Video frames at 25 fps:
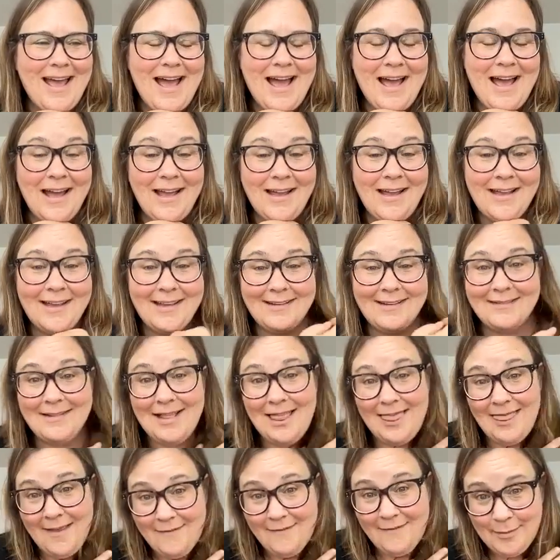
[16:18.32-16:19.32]
I
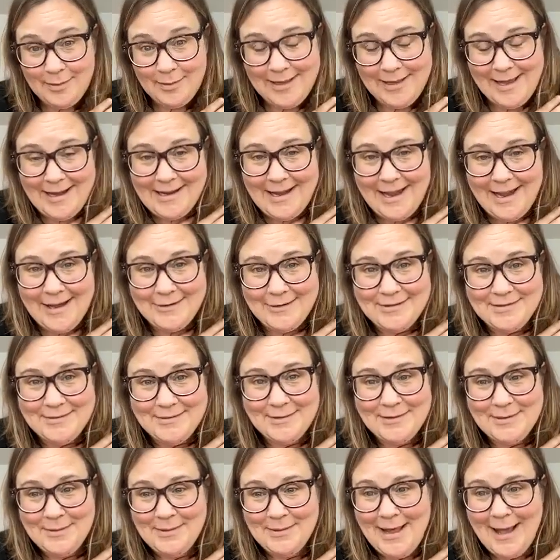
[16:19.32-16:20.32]
love a black house
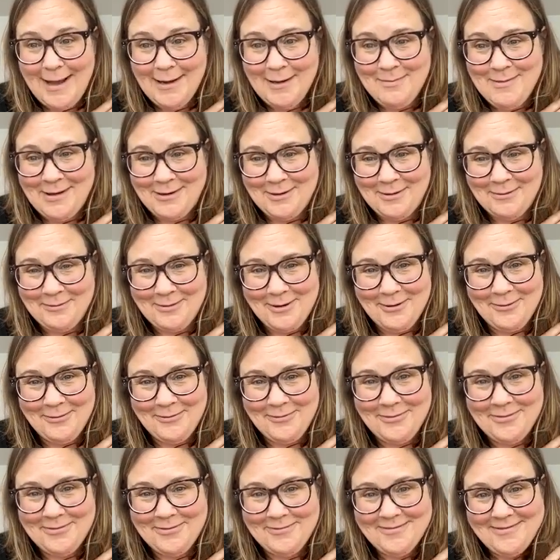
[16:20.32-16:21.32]
with a black metal
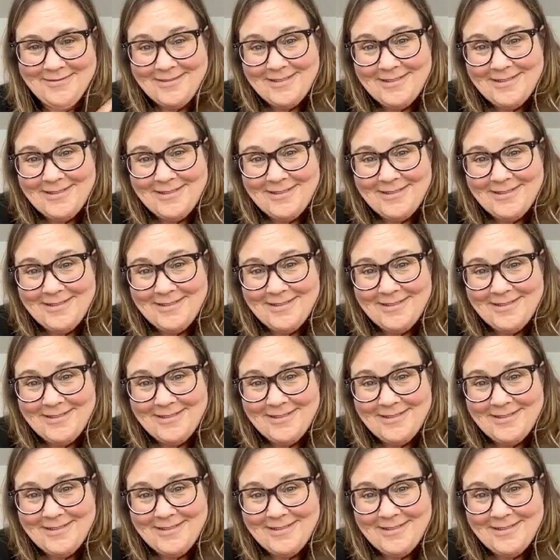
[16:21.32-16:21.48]
roof.